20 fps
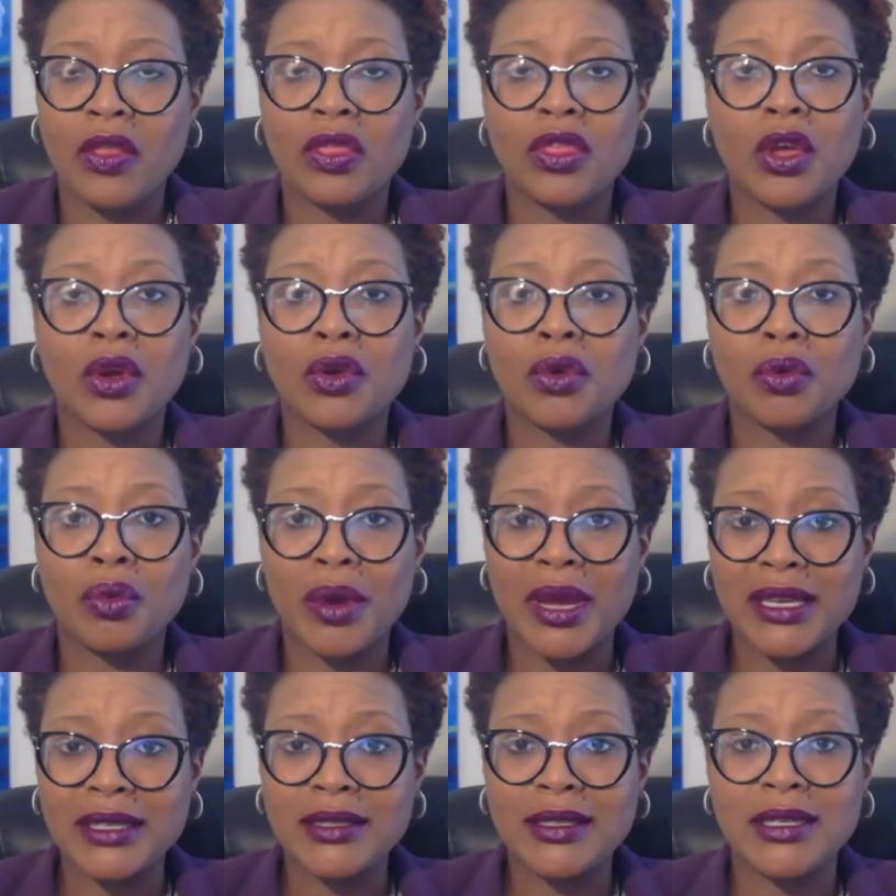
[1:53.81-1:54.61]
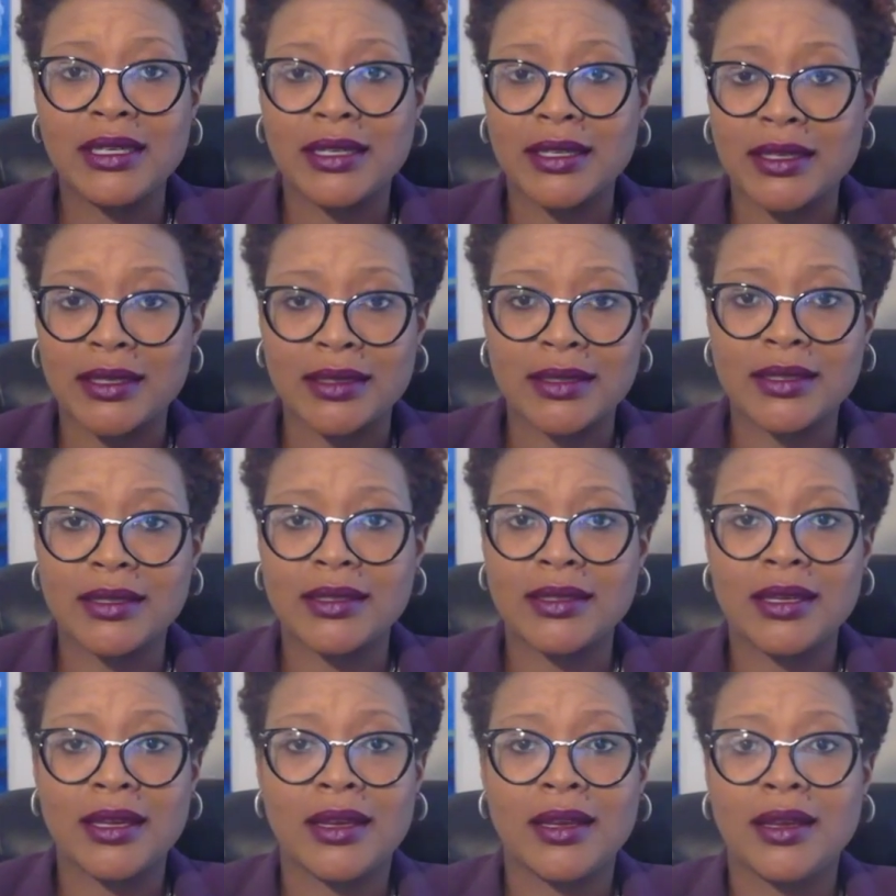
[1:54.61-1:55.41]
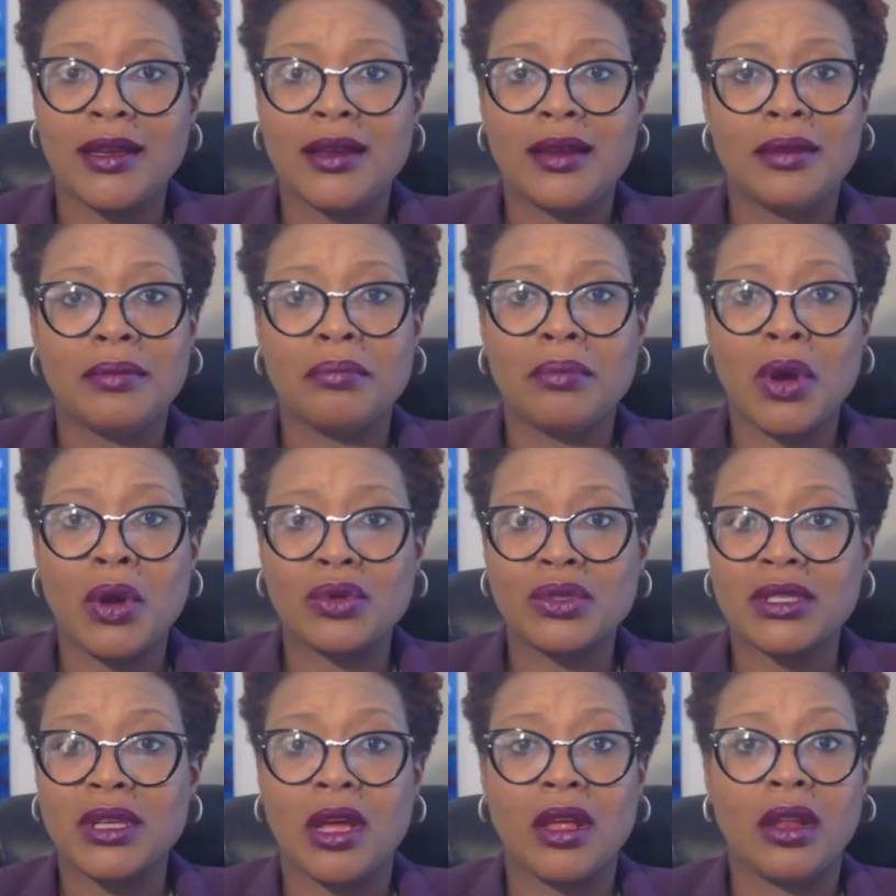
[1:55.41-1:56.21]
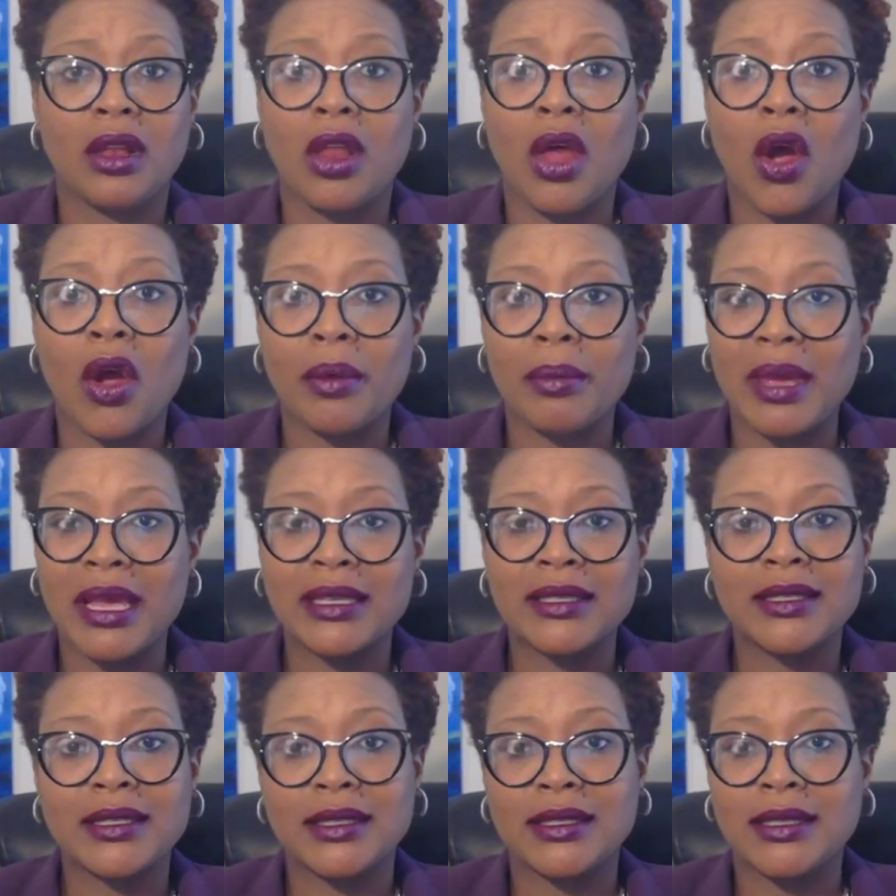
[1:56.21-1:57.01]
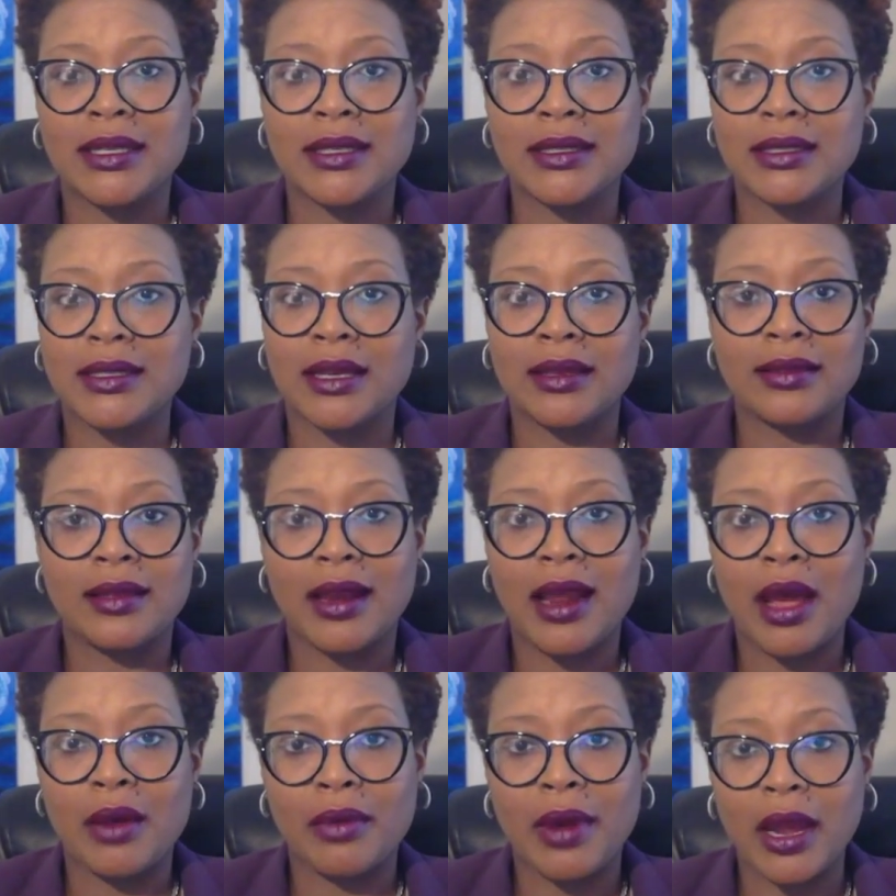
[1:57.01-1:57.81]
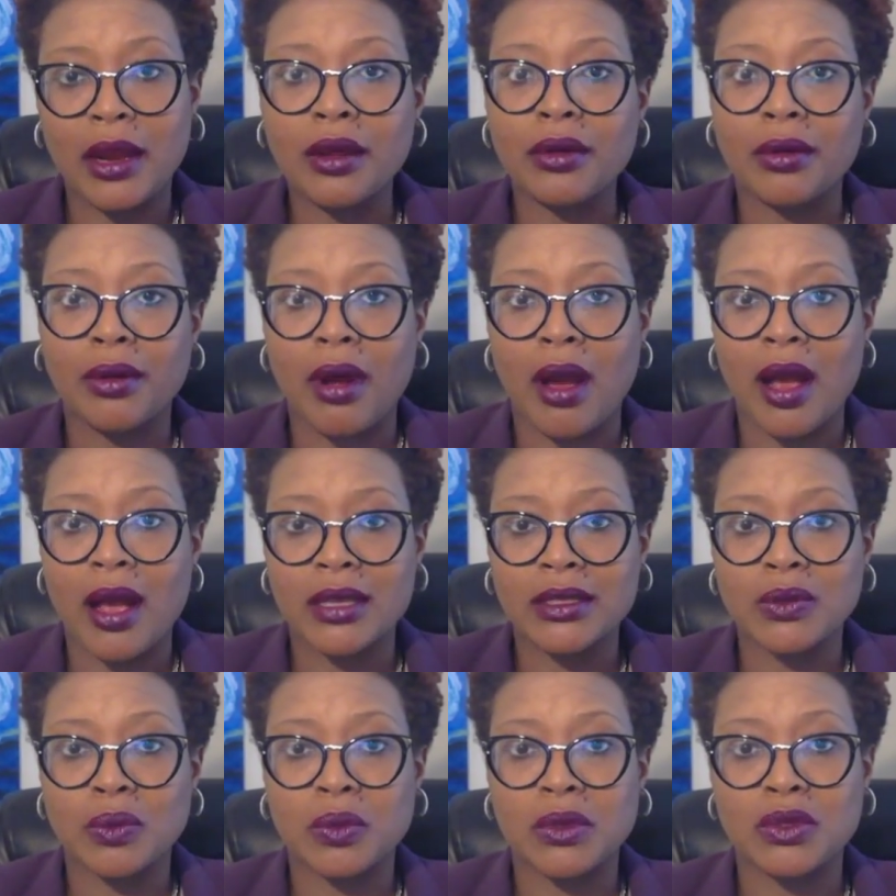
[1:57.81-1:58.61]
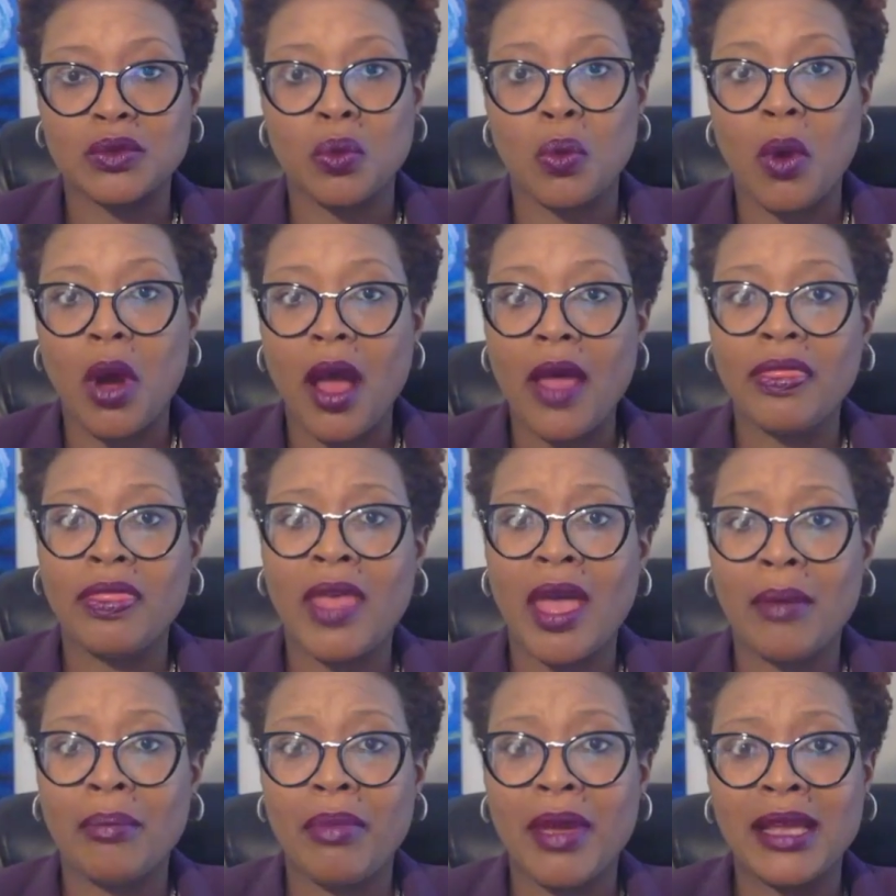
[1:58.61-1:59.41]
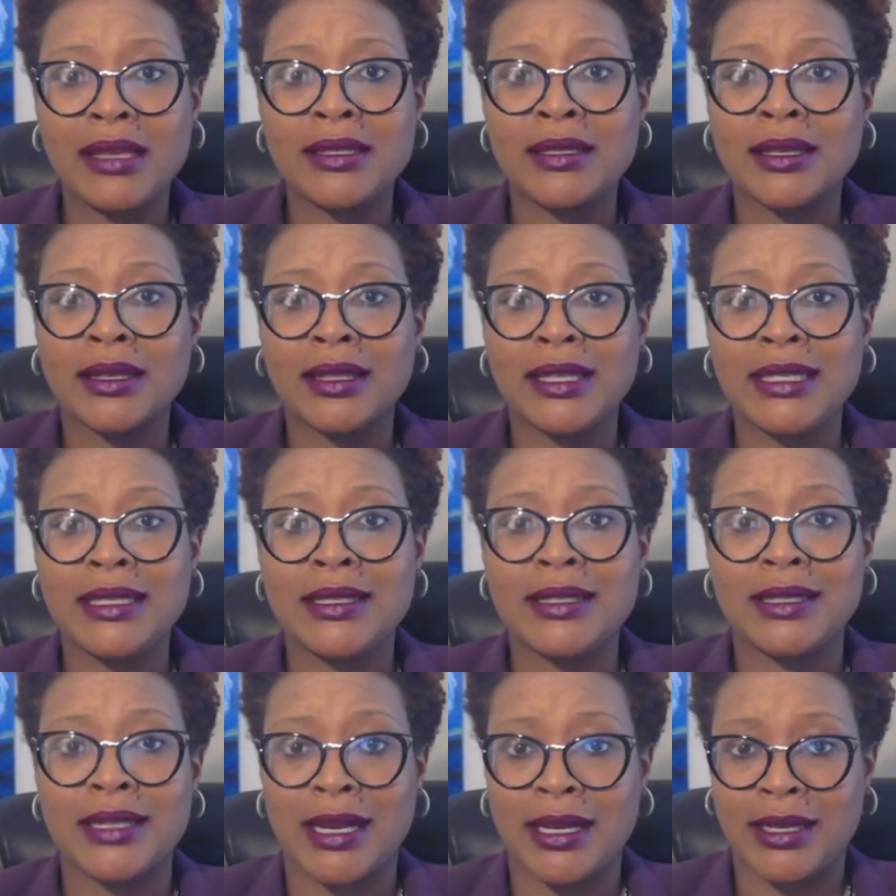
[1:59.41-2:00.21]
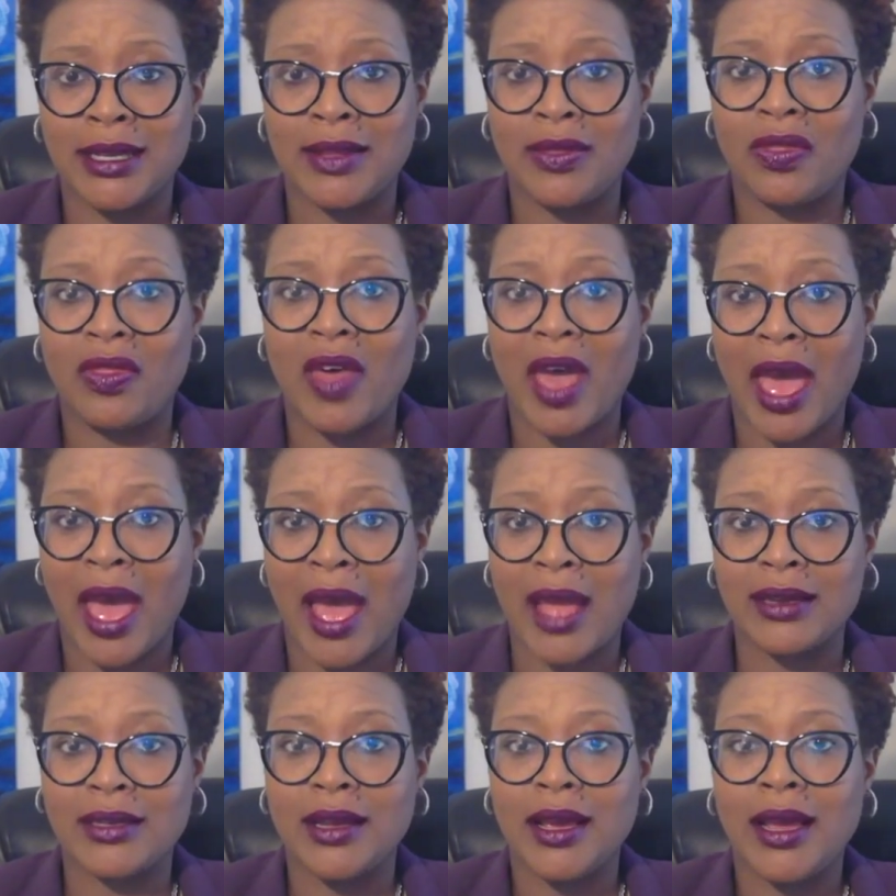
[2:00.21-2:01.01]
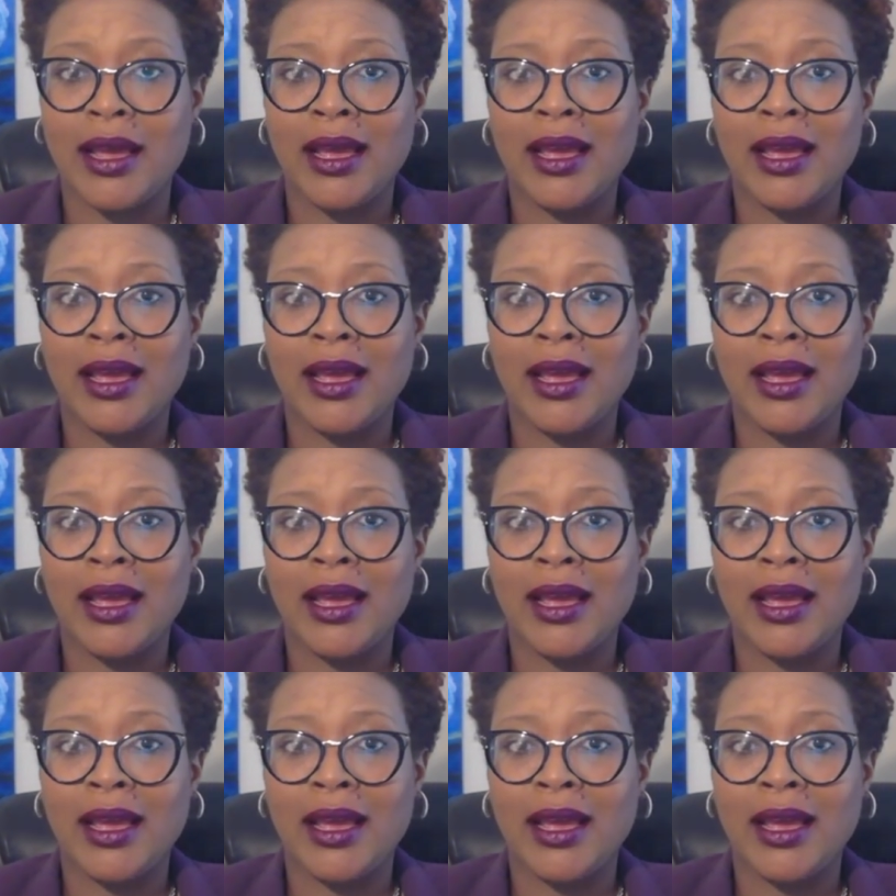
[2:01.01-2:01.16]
the craziest, most alarming statistic that I ran across was one that basically stated that